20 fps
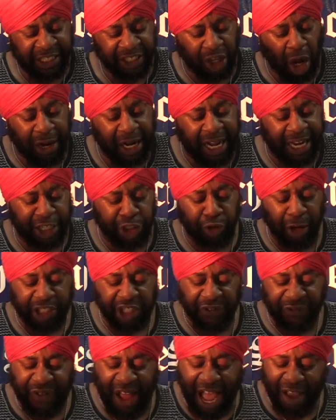Starting at
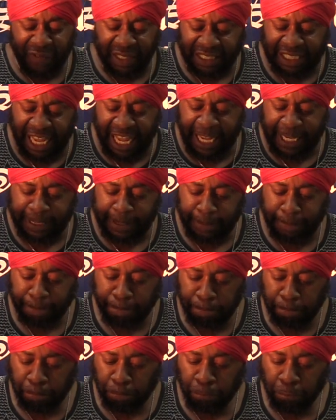instruction 5, it says,
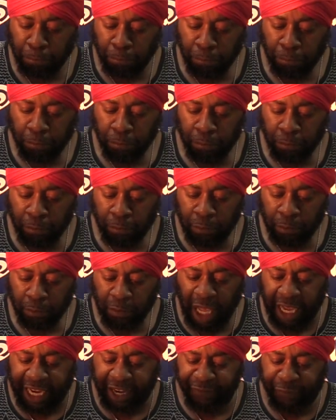
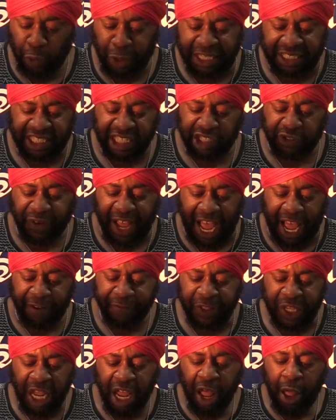again,
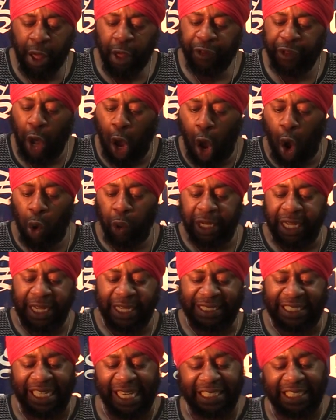46:5, the
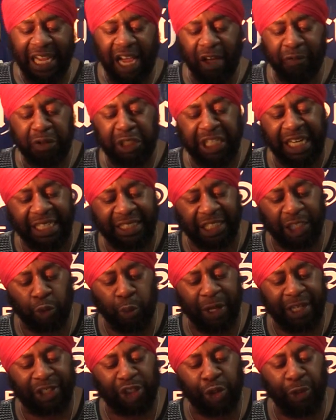holy teaching of Jesus
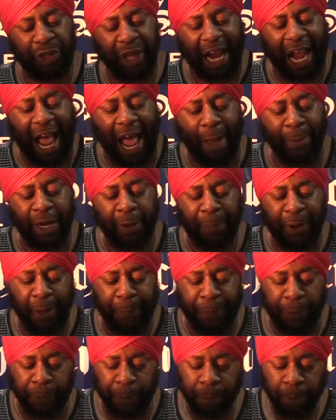was to the common
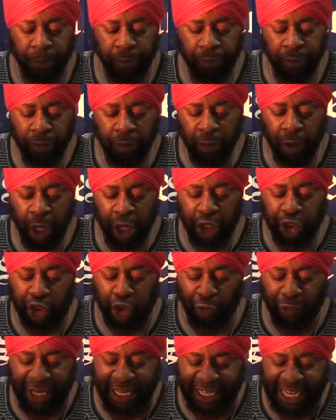people,
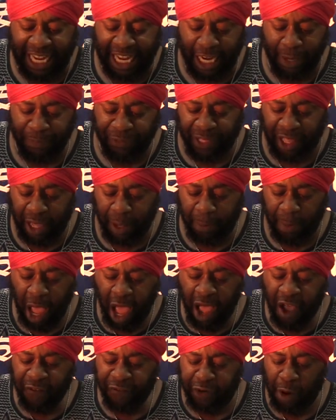to redeem them
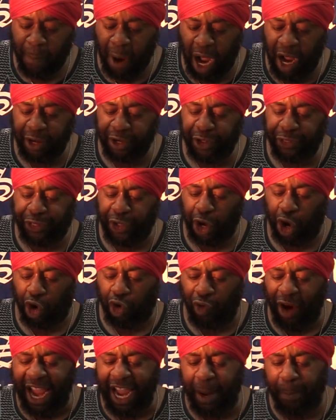from under the
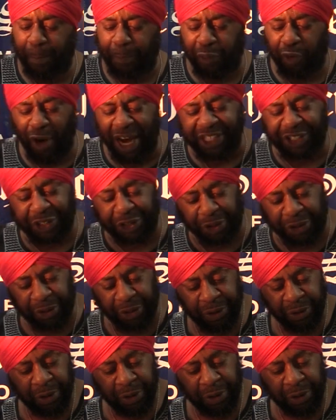great pressure